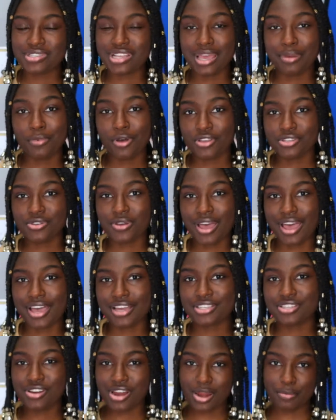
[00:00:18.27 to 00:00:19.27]
I'm also an
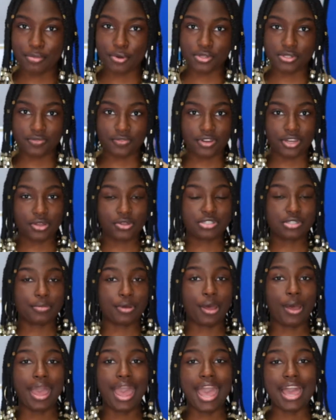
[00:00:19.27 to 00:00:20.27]
actor. I post videos
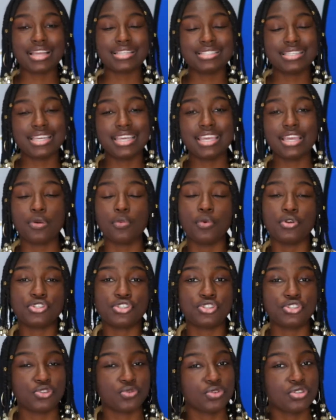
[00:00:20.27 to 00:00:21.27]
about acting and what
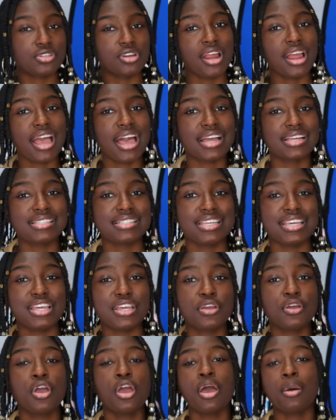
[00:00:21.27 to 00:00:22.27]
to do to start
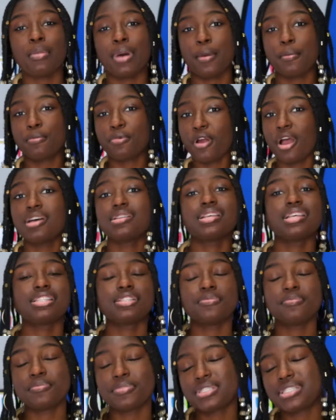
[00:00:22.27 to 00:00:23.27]
acting, my
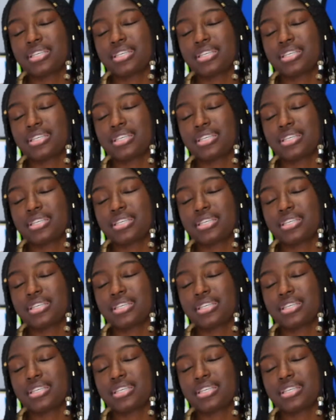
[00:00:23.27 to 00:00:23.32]
process in